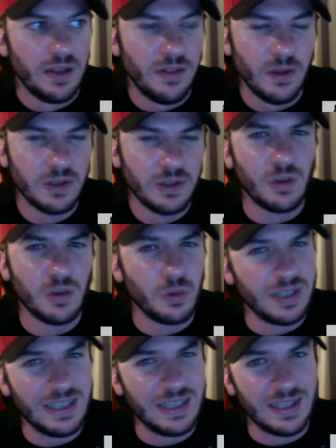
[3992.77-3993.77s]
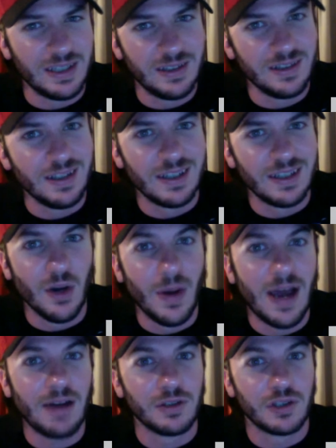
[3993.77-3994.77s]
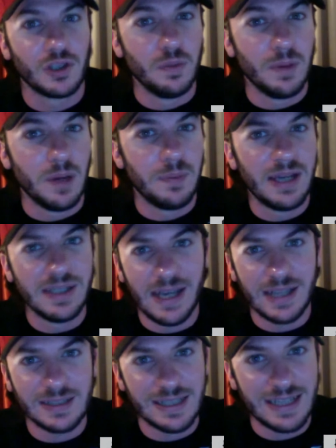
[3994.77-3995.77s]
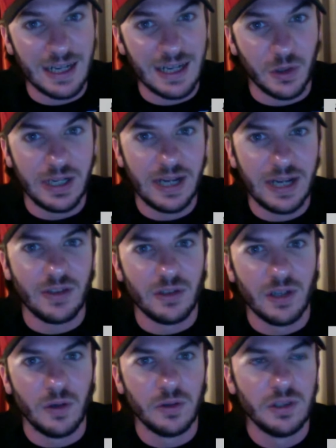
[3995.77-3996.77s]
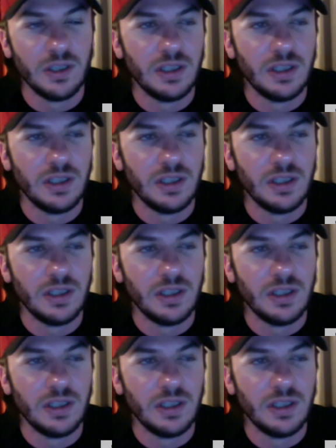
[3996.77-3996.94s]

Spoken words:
those guys don't really go out and scoop up head-to-heads. They kind of create their own.